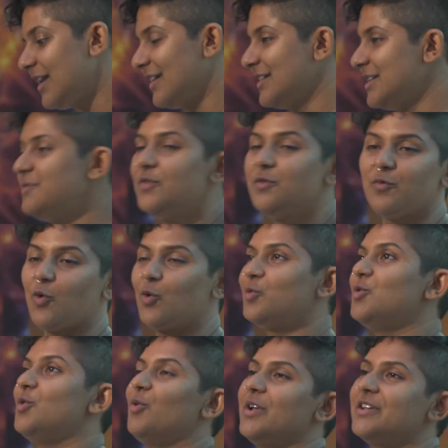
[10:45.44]
even for
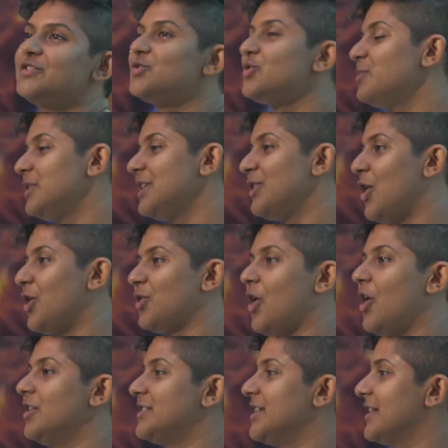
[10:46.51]
extremely long
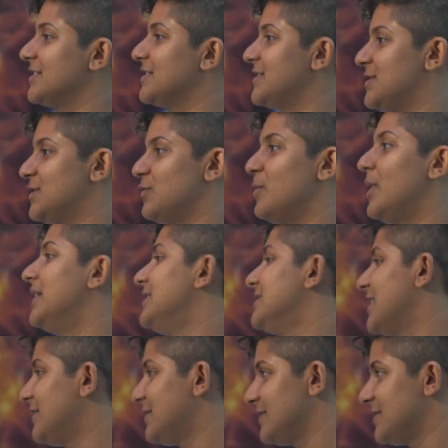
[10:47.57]
contexts of many
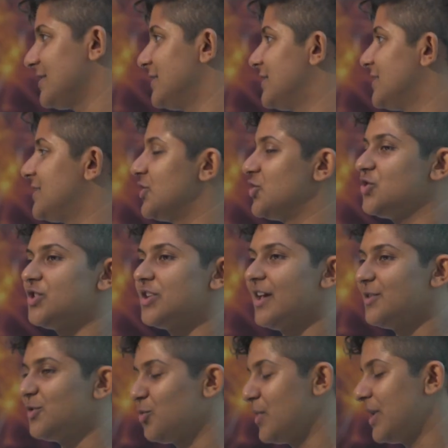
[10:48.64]
sentences stitched
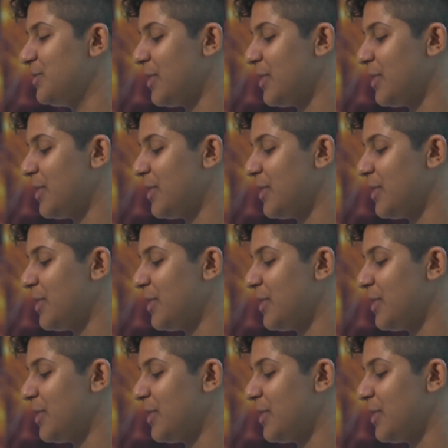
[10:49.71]
together or many